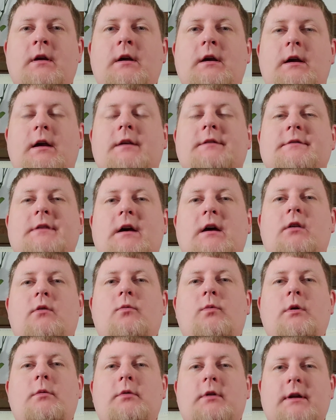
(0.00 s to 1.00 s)
is that
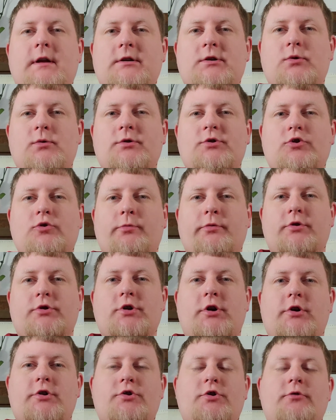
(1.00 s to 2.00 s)
we will get to a
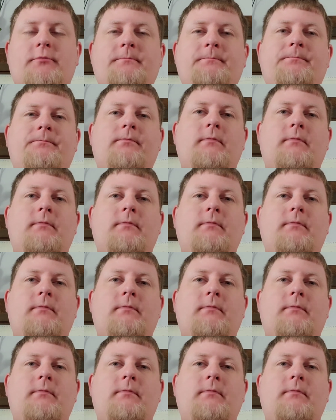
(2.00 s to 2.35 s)
supercharger,